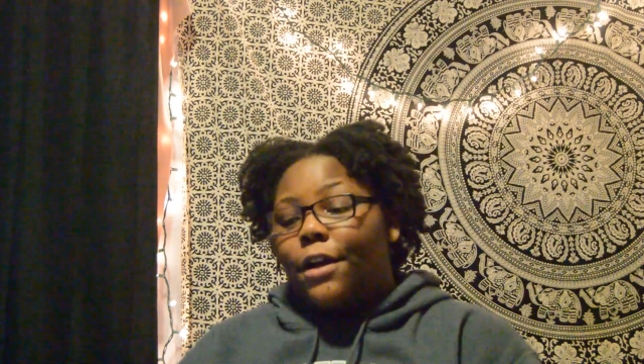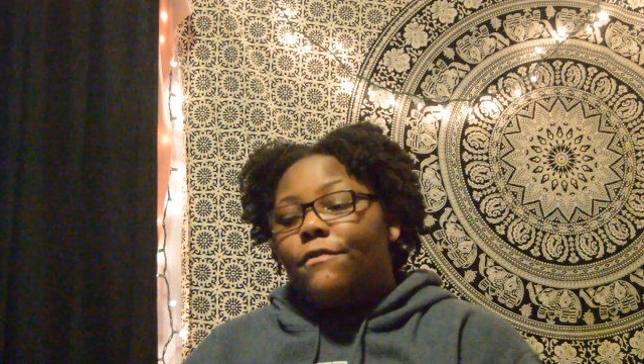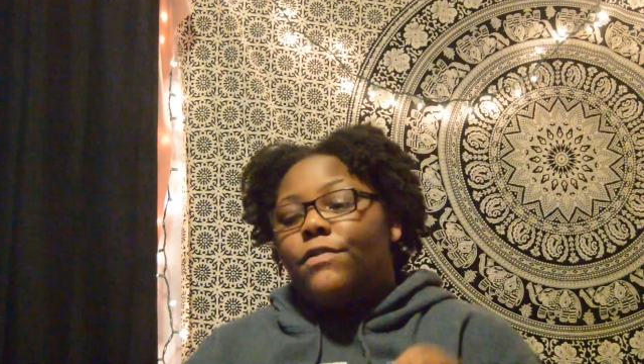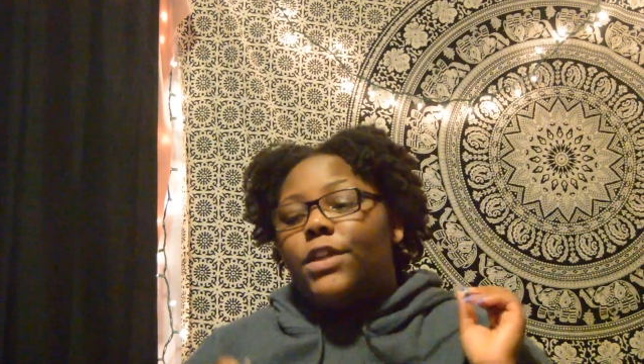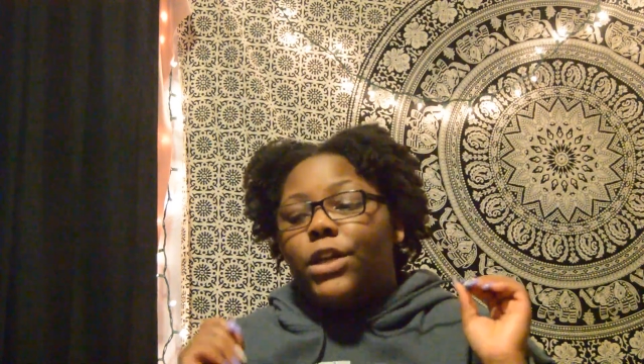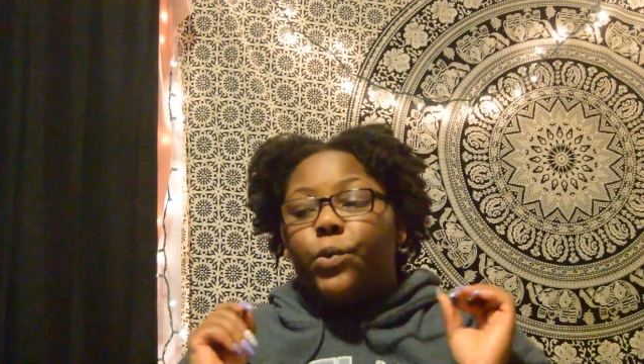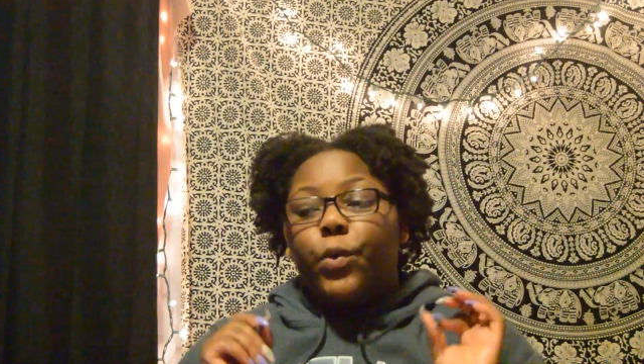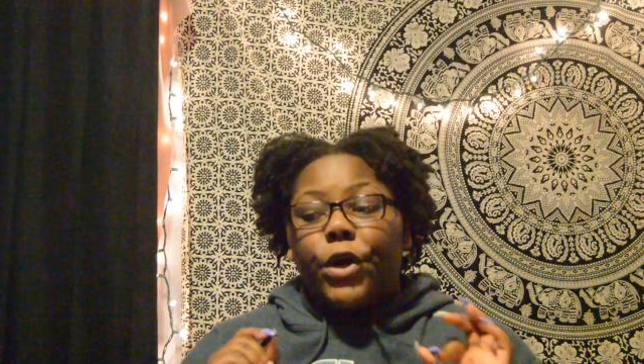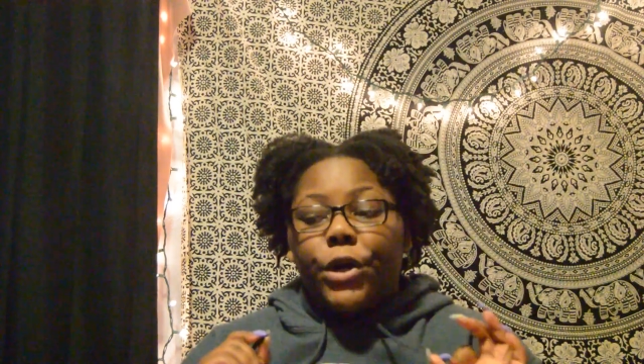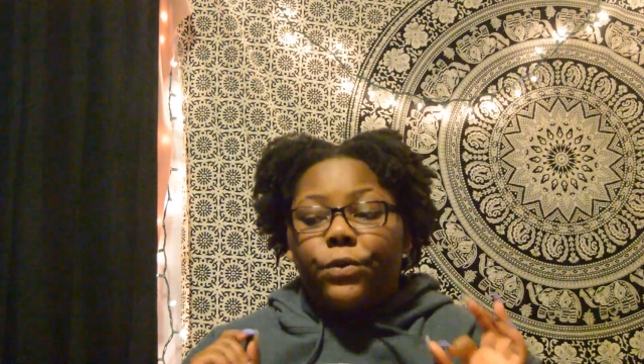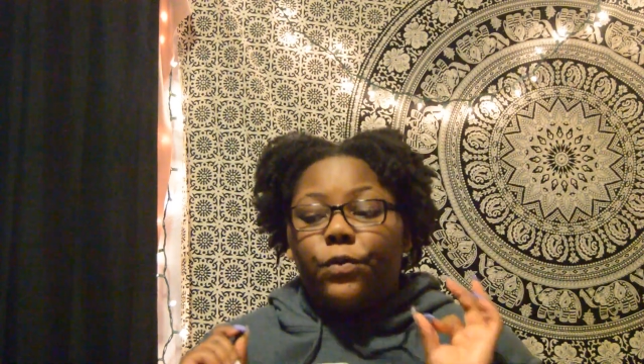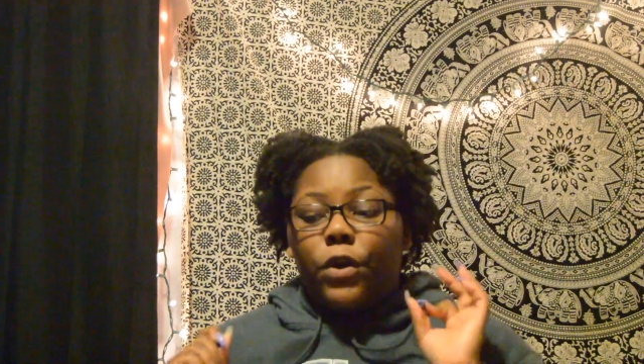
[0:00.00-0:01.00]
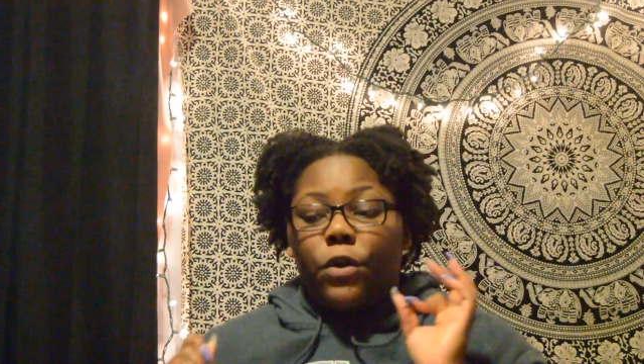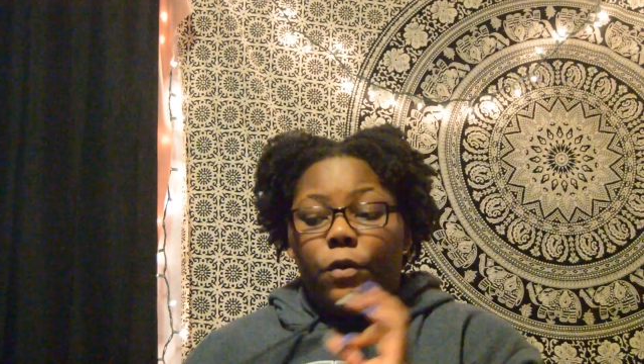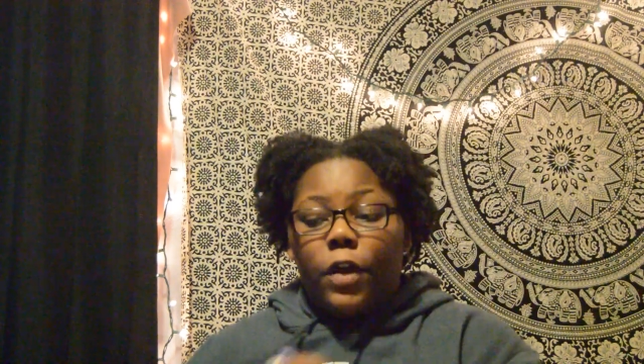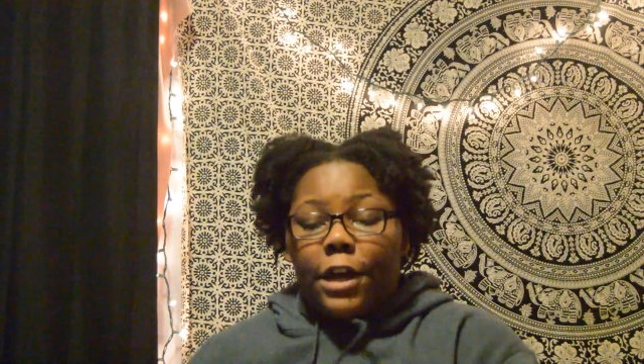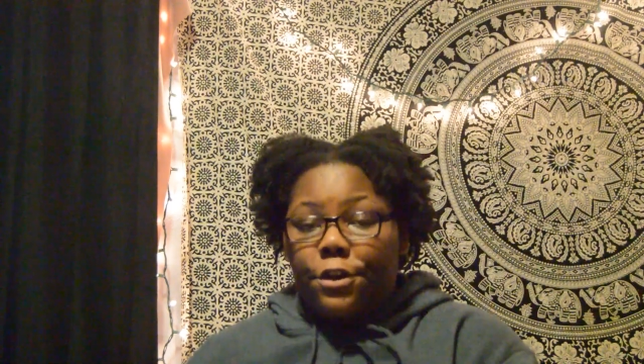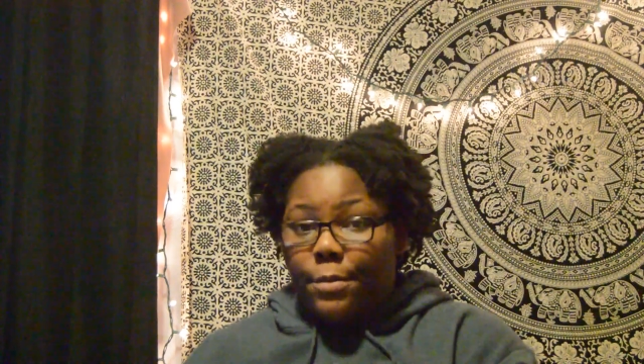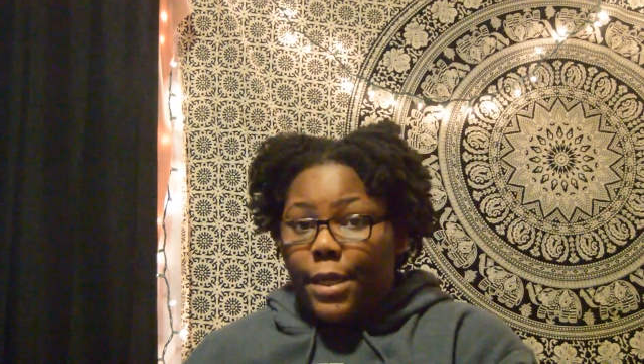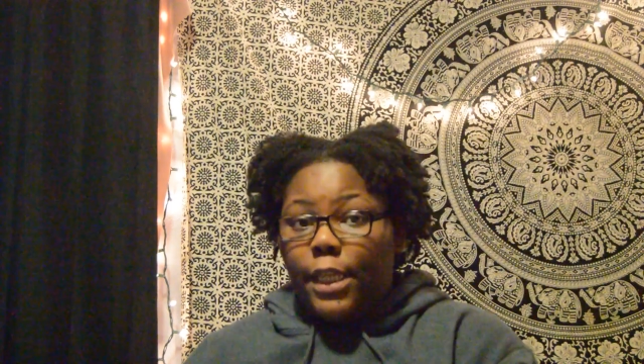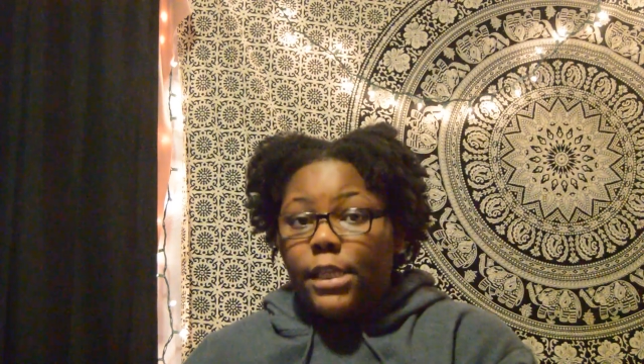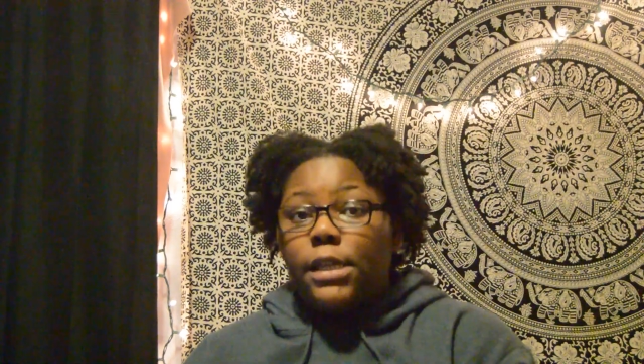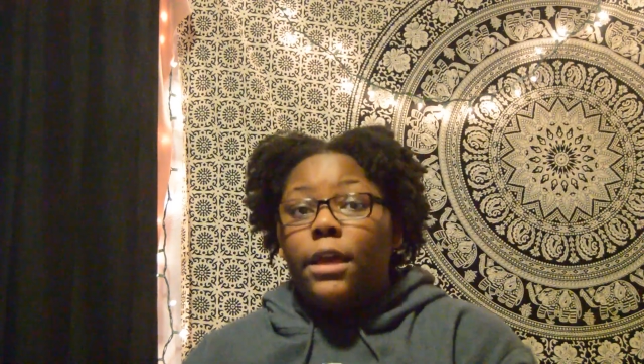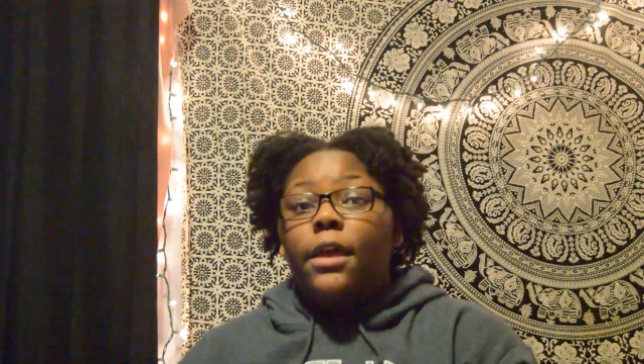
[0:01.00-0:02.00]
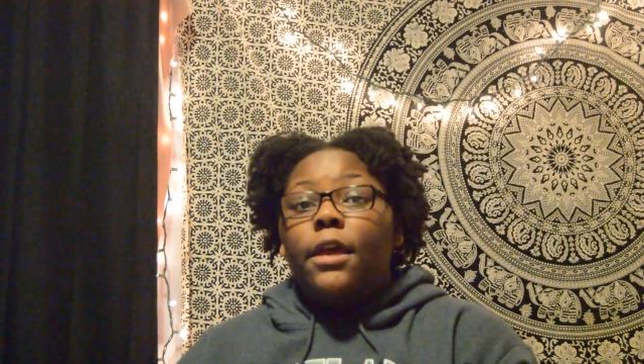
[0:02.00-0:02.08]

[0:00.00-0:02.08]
of the word requirements,